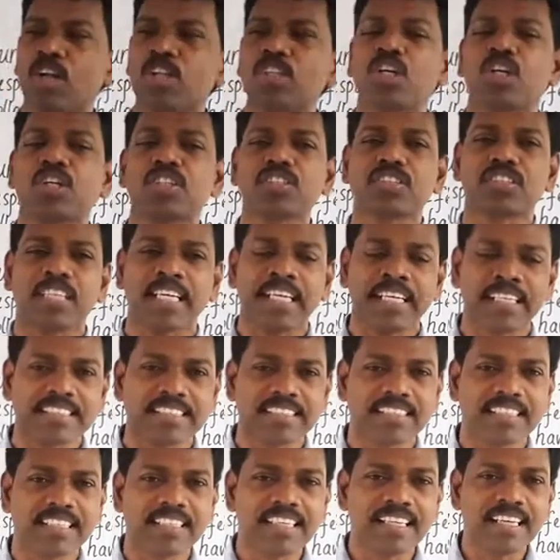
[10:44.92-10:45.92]
those
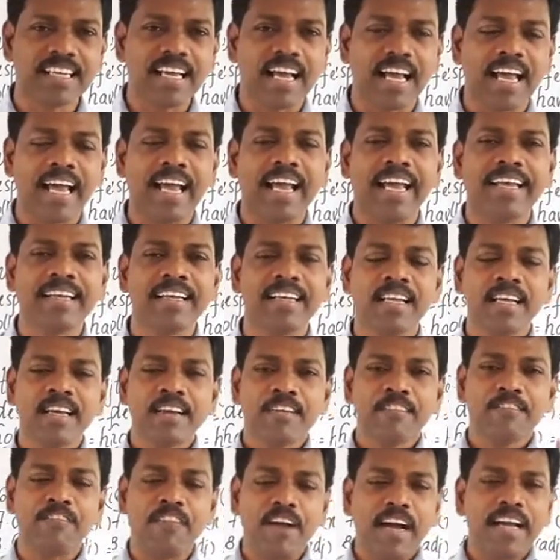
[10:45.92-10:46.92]
things. And
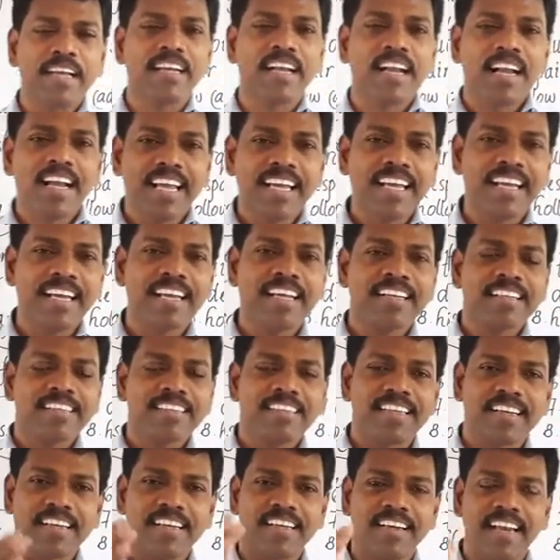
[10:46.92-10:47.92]
finally,
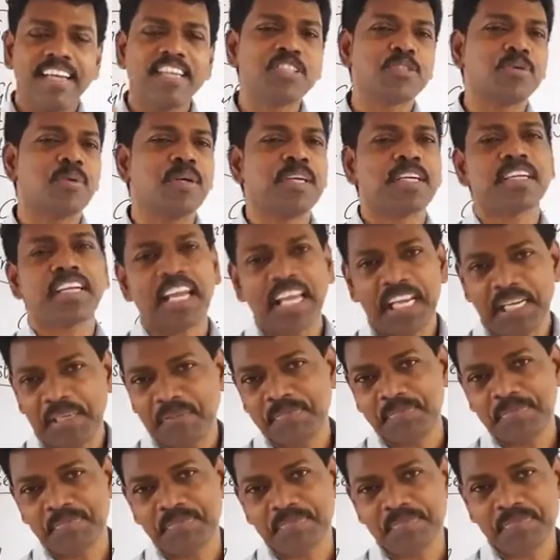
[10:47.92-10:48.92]
the great one
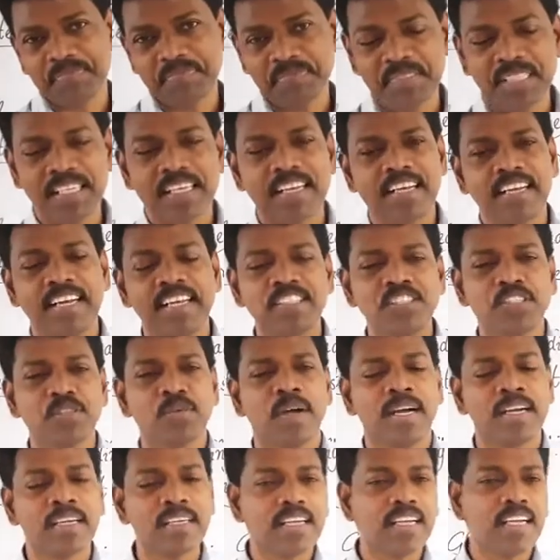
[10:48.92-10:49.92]
came. The great
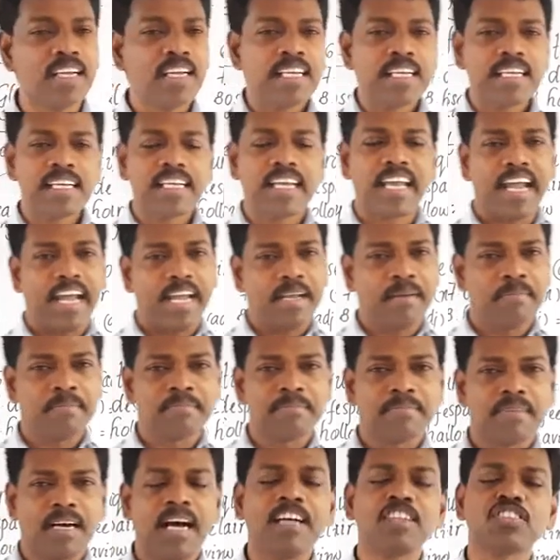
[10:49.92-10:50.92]
one came
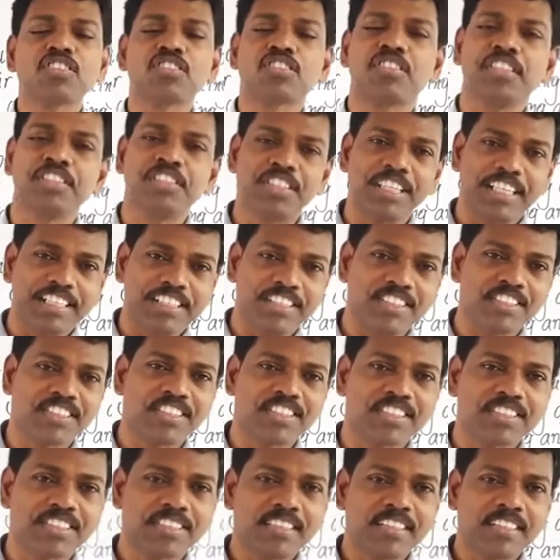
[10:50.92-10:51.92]
as the
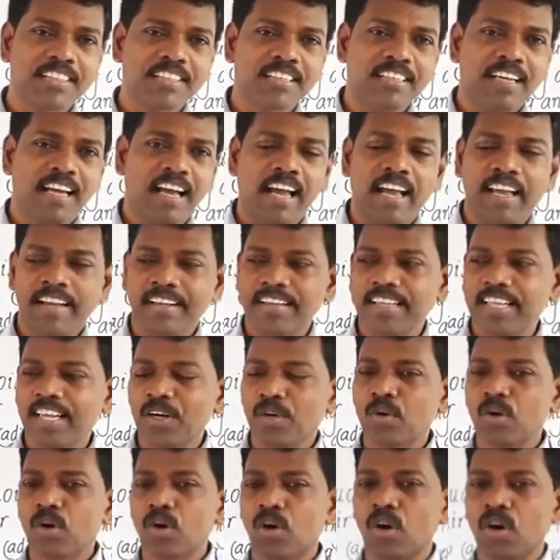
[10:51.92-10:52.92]
judge. And they
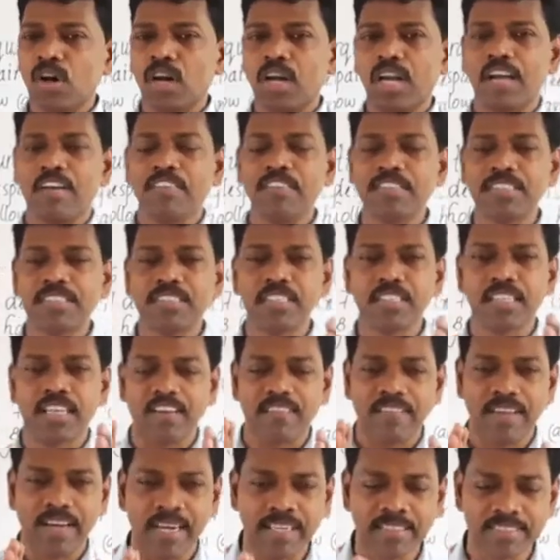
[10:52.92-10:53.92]
all, with
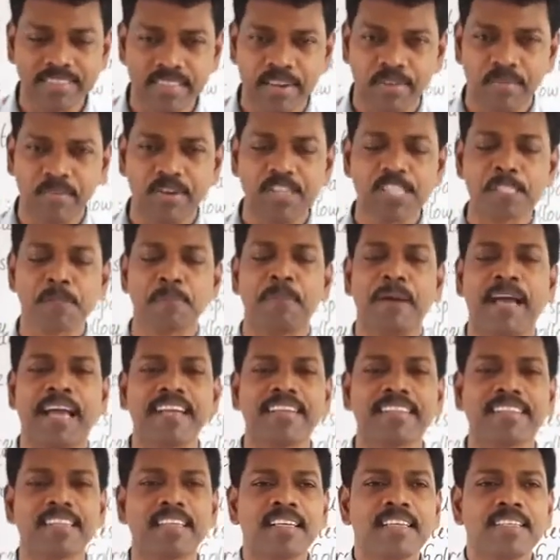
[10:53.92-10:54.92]
reverence and
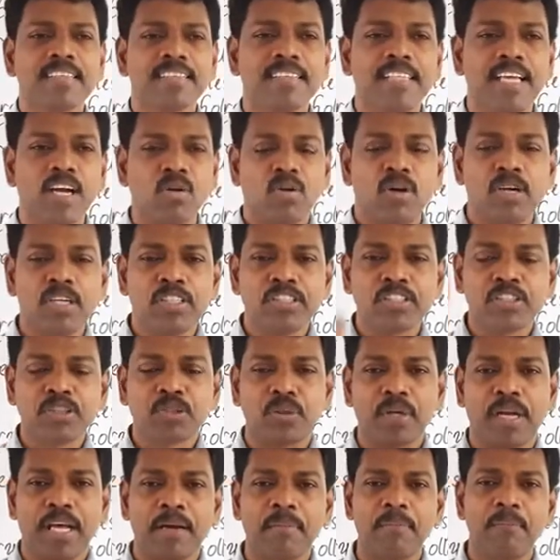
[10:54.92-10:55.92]
respect, they all
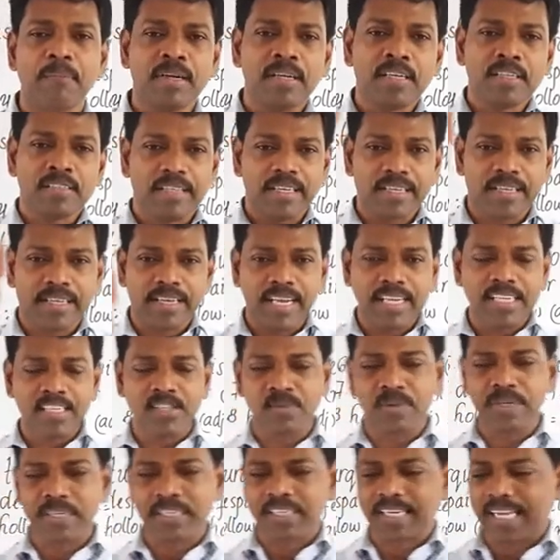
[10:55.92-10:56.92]
stood up. The great
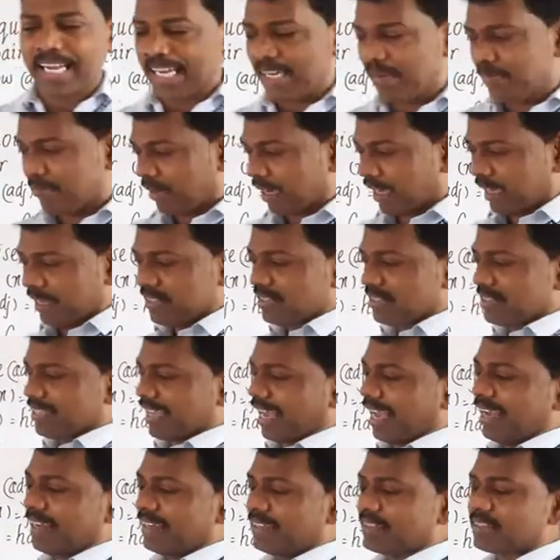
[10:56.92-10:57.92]
one came and
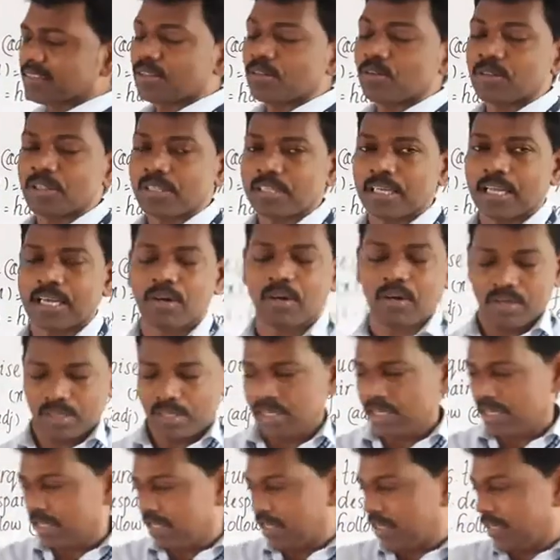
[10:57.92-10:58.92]
sat
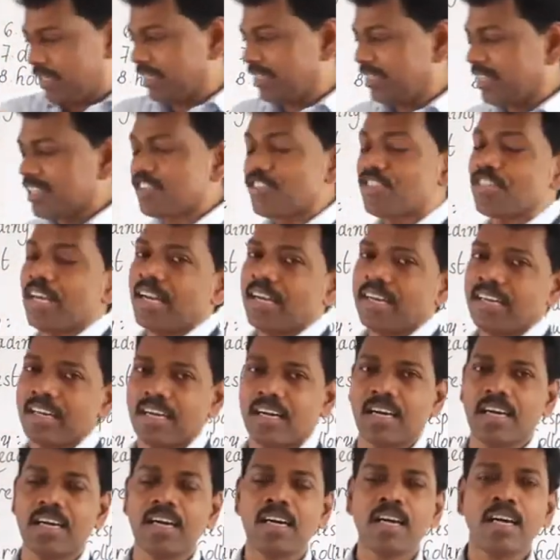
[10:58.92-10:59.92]
in the
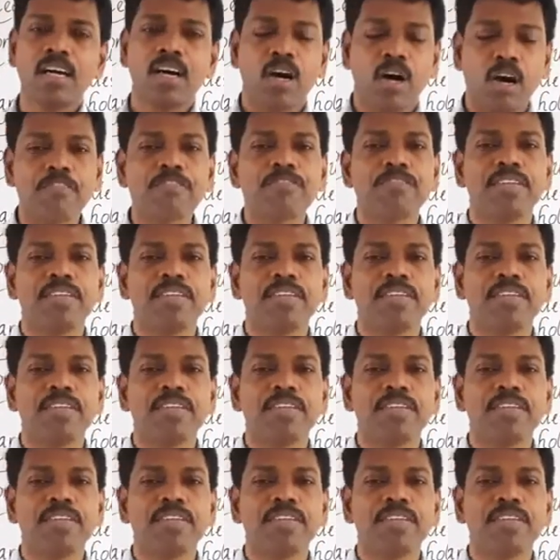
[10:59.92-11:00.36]
center of